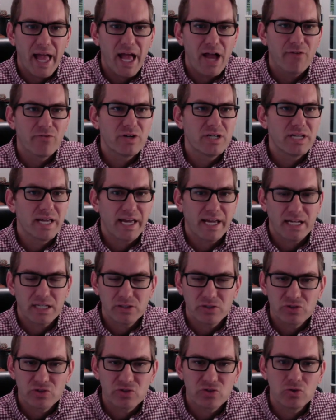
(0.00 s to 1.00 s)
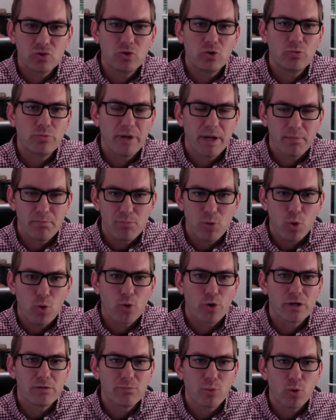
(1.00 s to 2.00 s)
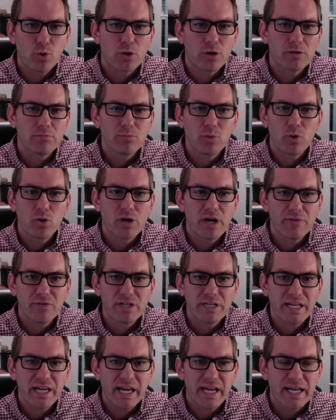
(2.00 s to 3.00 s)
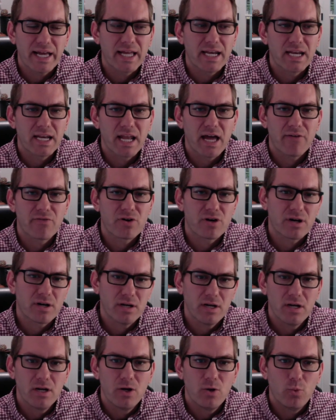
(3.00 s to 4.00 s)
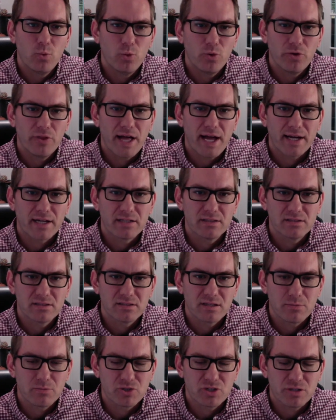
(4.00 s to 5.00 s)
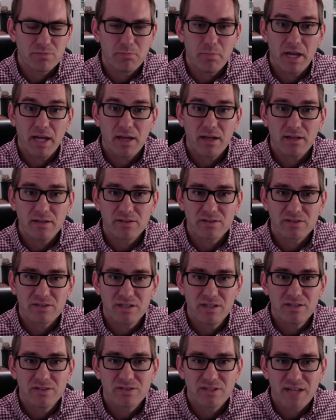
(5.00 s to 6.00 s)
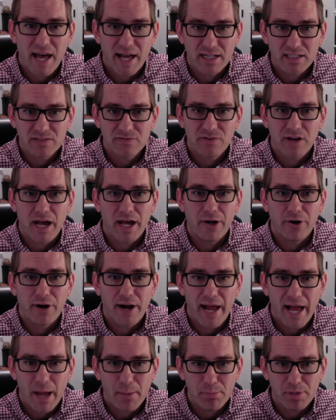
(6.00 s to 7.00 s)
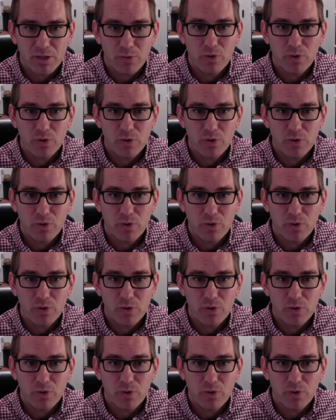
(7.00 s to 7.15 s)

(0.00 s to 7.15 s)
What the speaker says: every day, consume more and more and more every day, and never will that consumption make us satisfied or happy.